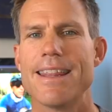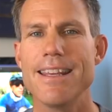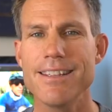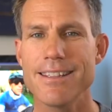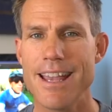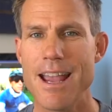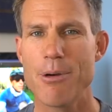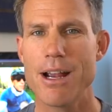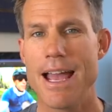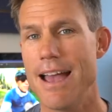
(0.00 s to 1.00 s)
This
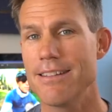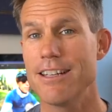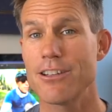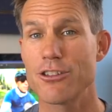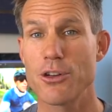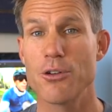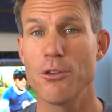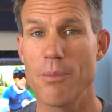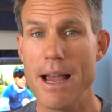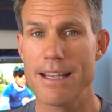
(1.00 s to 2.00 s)
camera has an
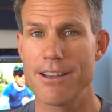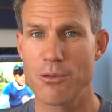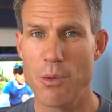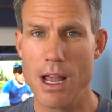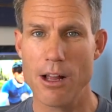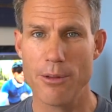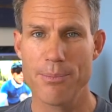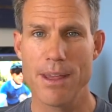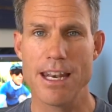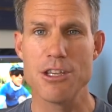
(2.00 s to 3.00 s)
external mic as
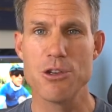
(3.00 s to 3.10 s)
well, and I